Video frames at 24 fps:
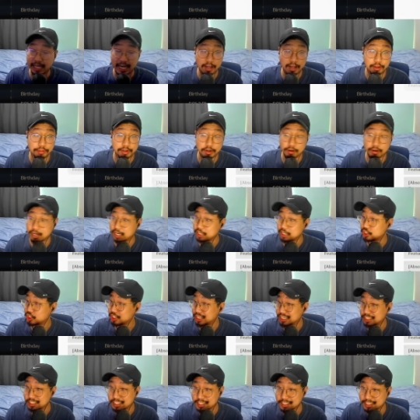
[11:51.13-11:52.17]
they're
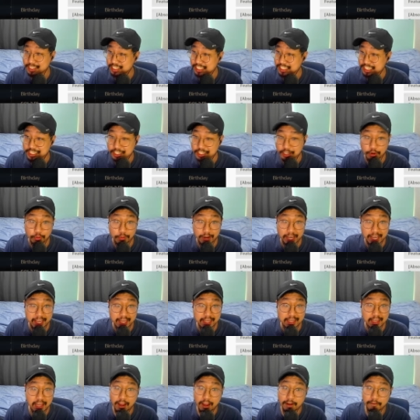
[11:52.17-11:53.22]
adjusting the ToA
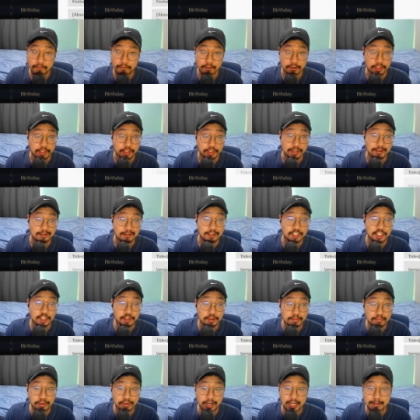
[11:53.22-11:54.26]
for the new tune
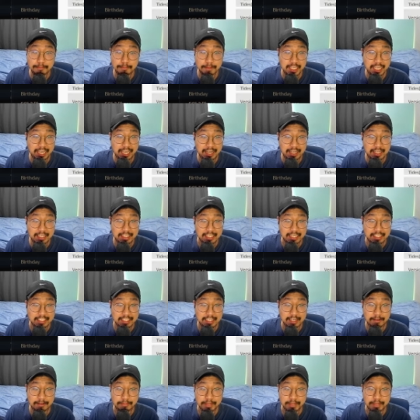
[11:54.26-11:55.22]
break mechanic that's coming